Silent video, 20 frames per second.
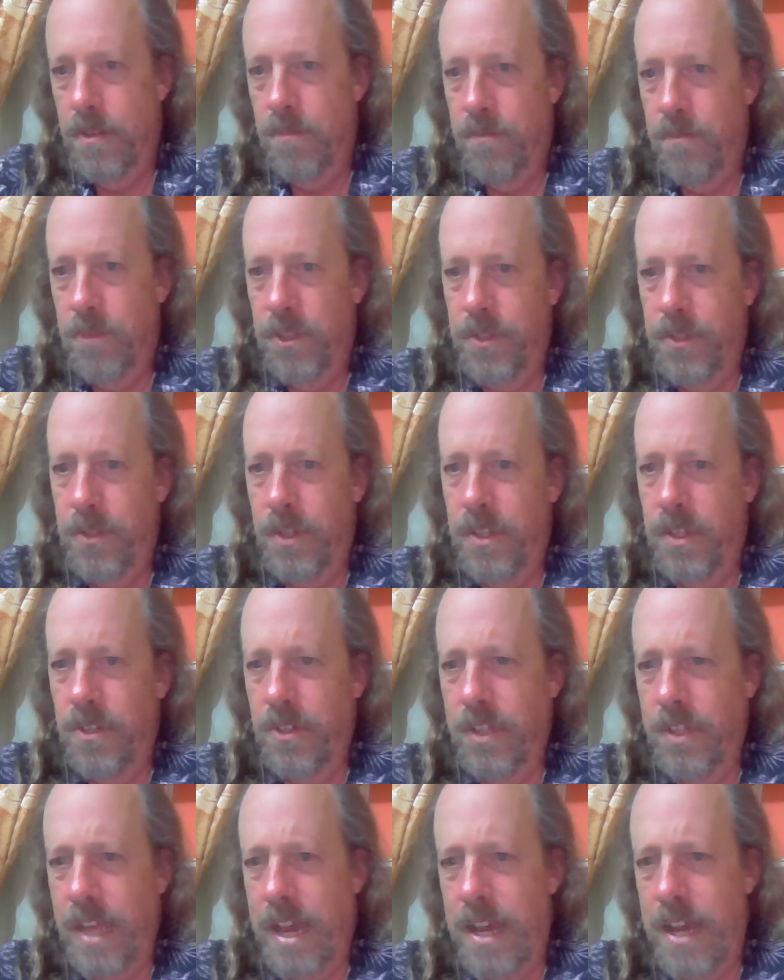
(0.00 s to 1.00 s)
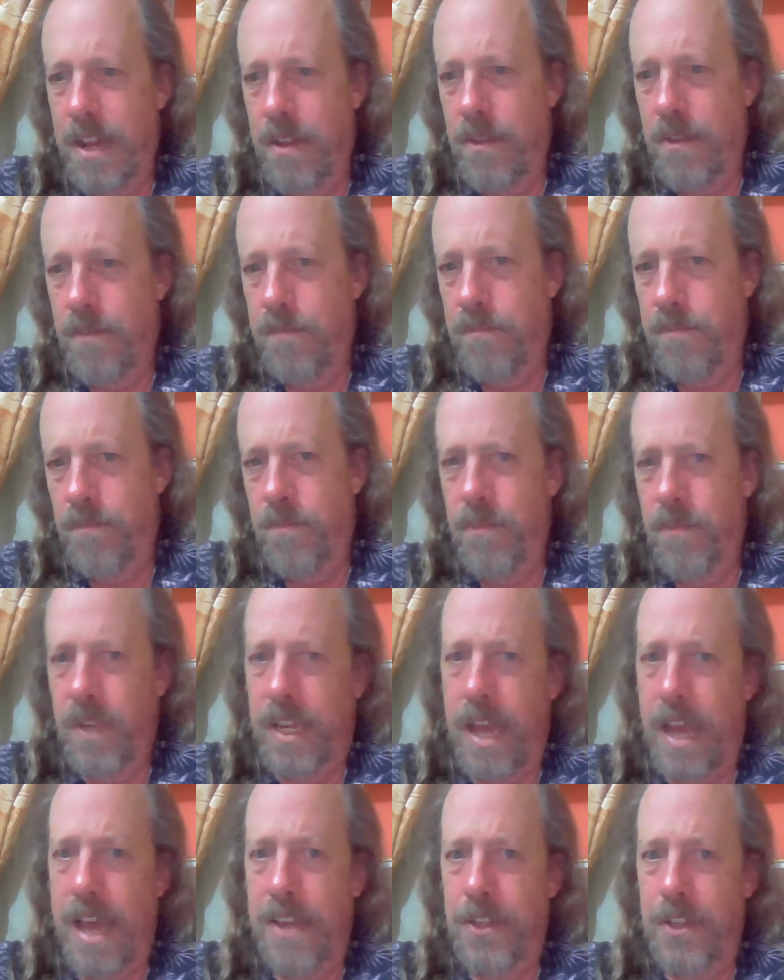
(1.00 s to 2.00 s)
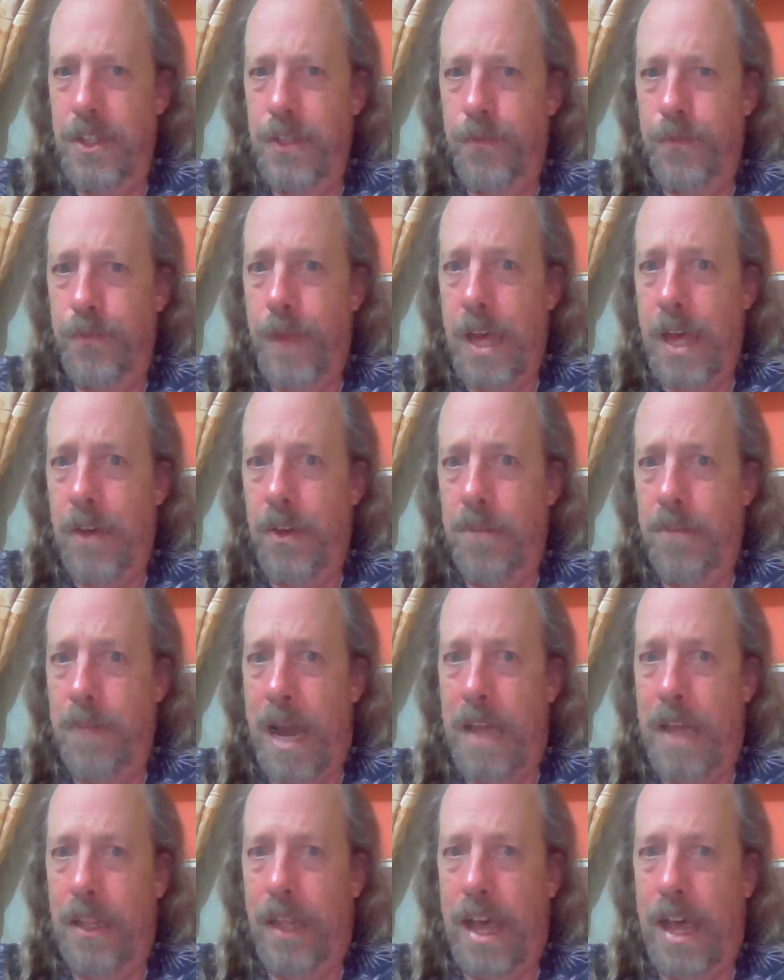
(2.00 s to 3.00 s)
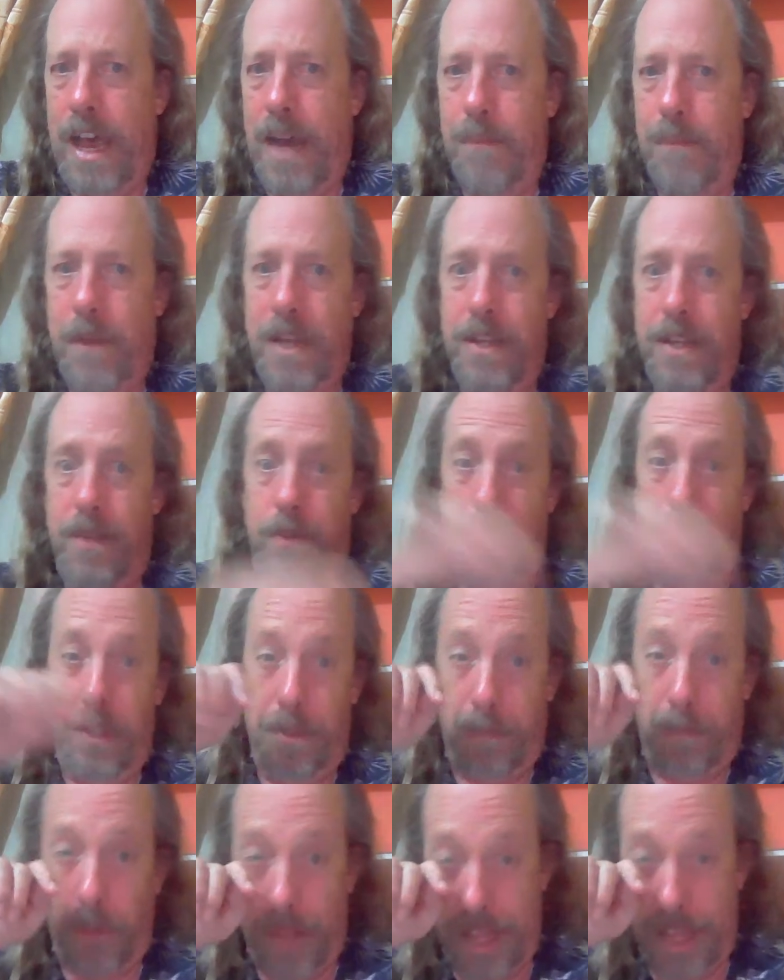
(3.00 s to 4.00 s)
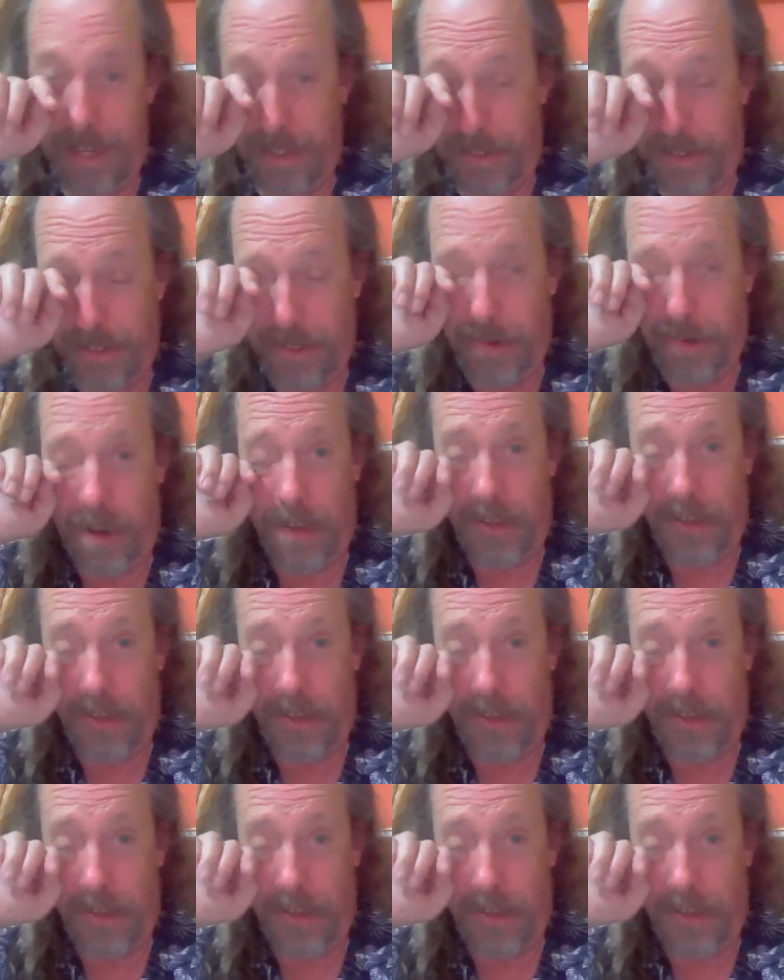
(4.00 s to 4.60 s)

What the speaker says: It's kind of just fell in my lap. I didn't really plan to do all